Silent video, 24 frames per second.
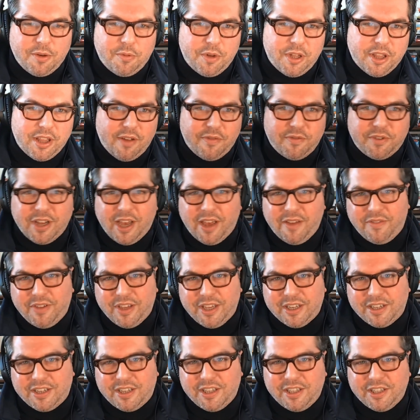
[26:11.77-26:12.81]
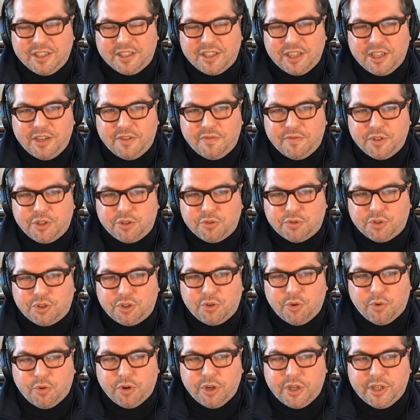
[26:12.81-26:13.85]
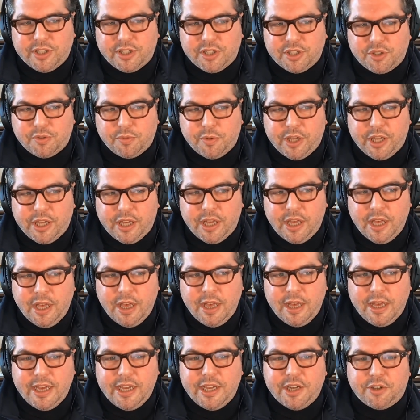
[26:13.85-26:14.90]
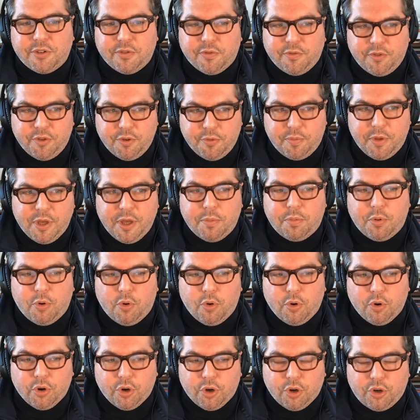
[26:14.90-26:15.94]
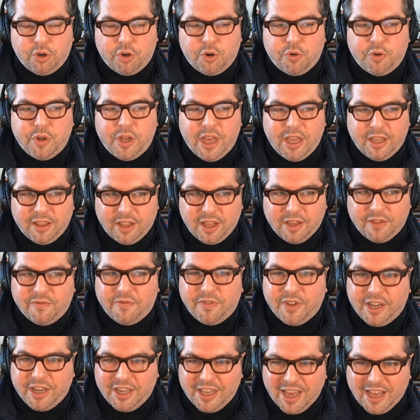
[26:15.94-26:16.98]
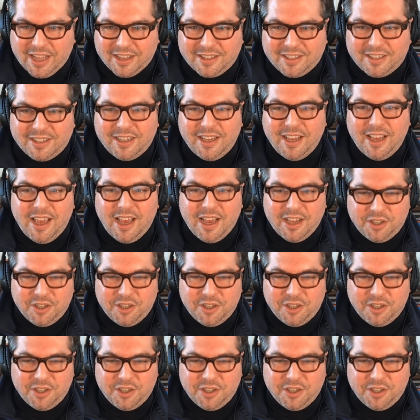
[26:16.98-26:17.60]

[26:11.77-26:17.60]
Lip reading: And we love diving into these individual stories as we interview people or create like vignettes.